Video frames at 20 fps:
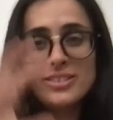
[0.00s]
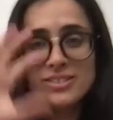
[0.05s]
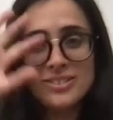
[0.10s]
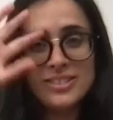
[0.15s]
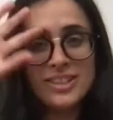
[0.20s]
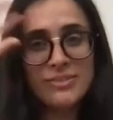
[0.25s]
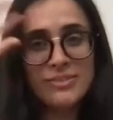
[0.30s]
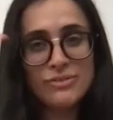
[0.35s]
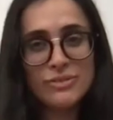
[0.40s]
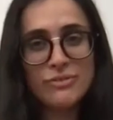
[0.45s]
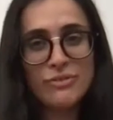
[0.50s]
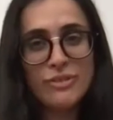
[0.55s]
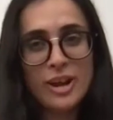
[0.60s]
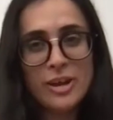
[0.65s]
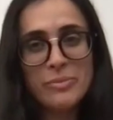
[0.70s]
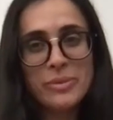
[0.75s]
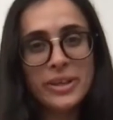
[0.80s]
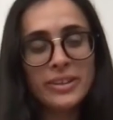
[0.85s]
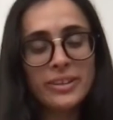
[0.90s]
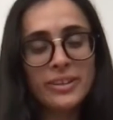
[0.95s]
So it's
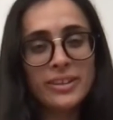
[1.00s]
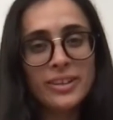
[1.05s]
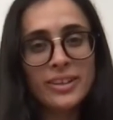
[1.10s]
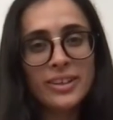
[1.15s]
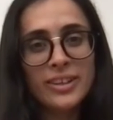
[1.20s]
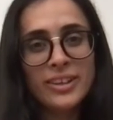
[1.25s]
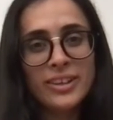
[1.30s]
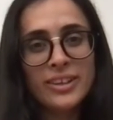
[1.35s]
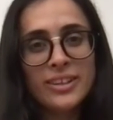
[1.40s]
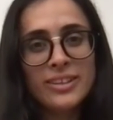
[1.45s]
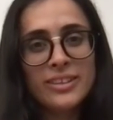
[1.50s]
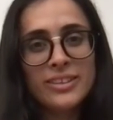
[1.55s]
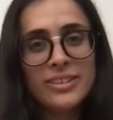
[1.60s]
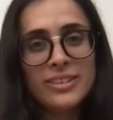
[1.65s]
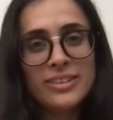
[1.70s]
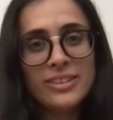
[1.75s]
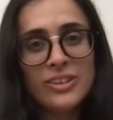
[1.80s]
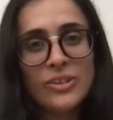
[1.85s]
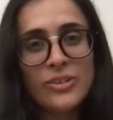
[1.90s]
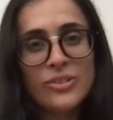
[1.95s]
reframing,
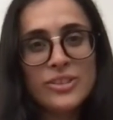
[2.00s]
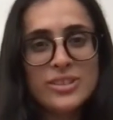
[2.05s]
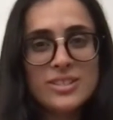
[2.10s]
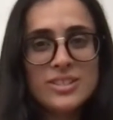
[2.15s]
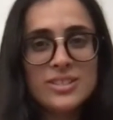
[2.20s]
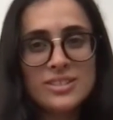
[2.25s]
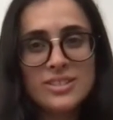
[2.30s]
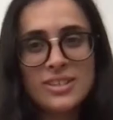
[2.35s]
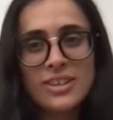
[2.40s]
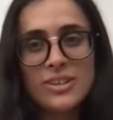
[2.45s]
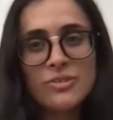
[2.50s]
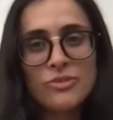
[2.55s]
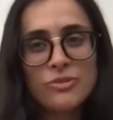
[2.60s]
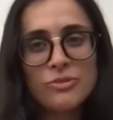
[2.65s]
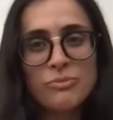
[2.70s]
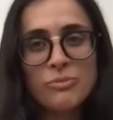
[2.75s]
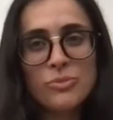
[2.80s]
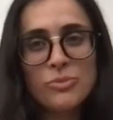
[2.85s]
this is kind of